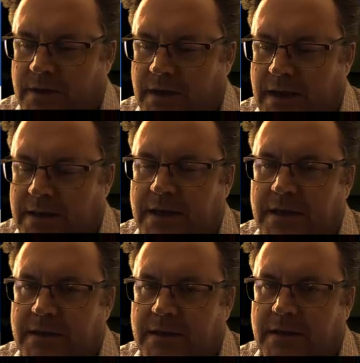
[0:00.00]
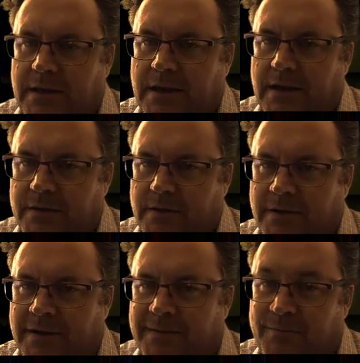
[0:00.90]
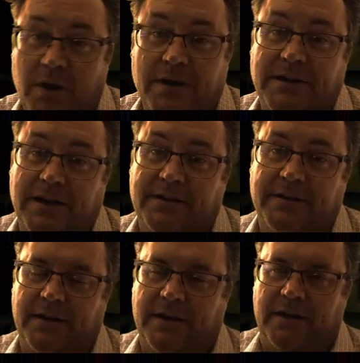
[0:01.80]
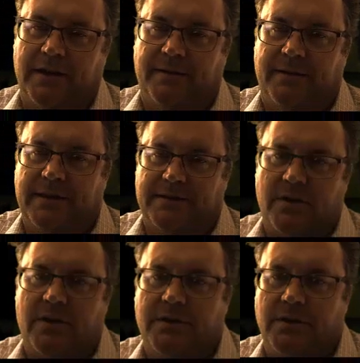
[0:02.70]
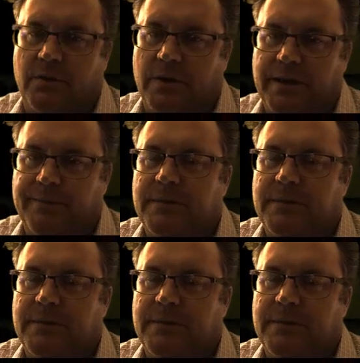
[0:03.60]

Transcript: And then the other project that's ongoing